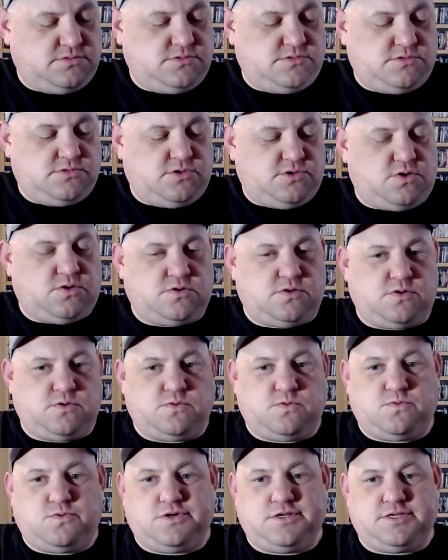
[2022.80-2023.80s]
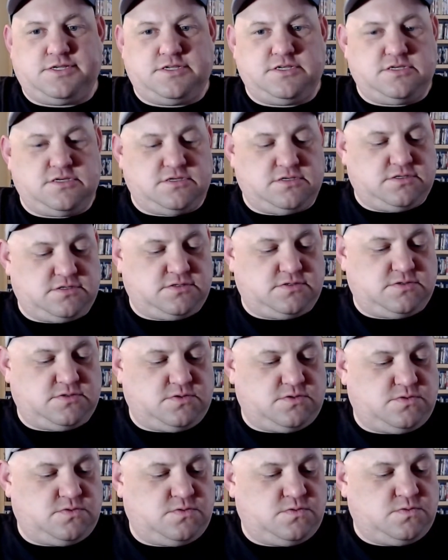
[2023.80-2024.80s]
all on 1 disc.
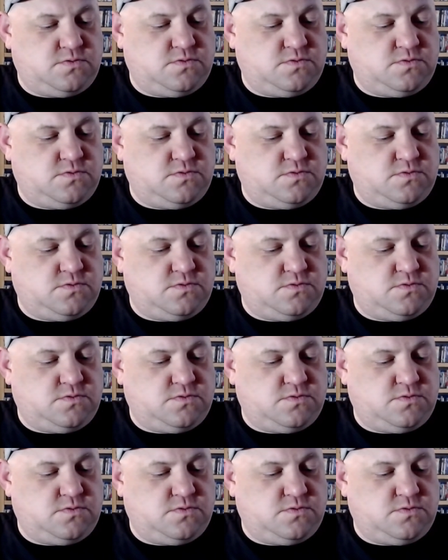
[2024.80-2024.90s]
So